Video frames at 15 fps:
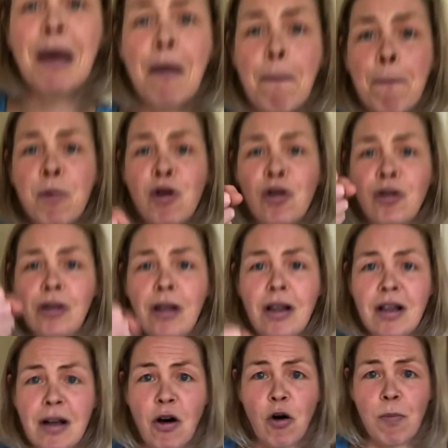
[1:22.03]
pull
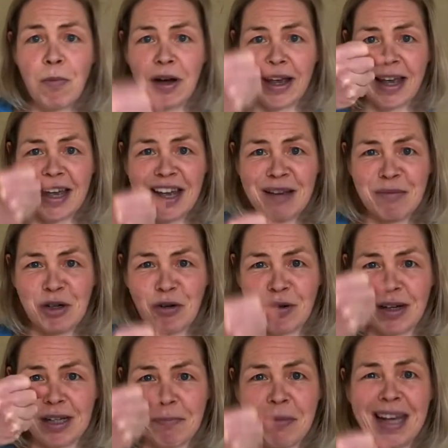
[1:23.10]
on my
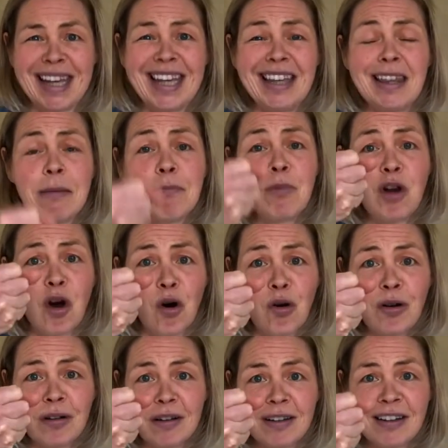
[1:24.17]
hamstrings, making them long,
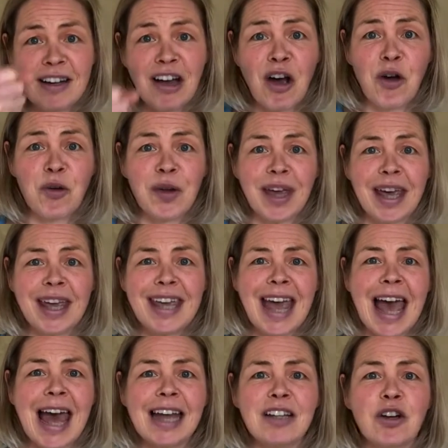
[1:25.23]
okay,
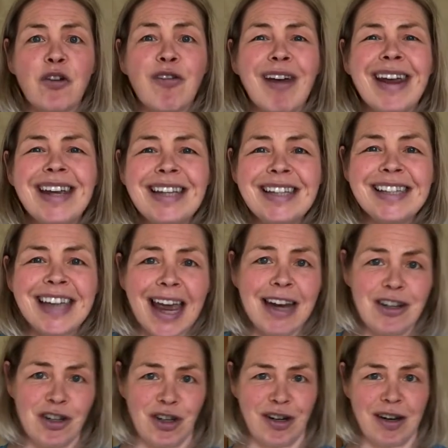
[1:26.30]
and creating
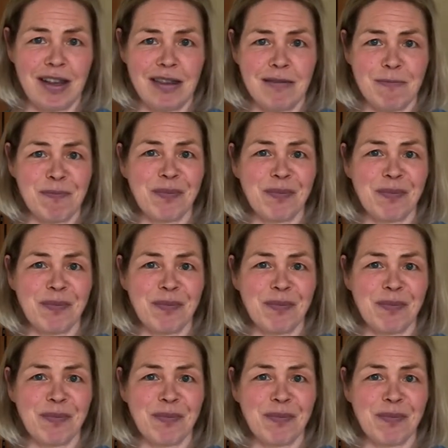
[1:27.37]
tension in them.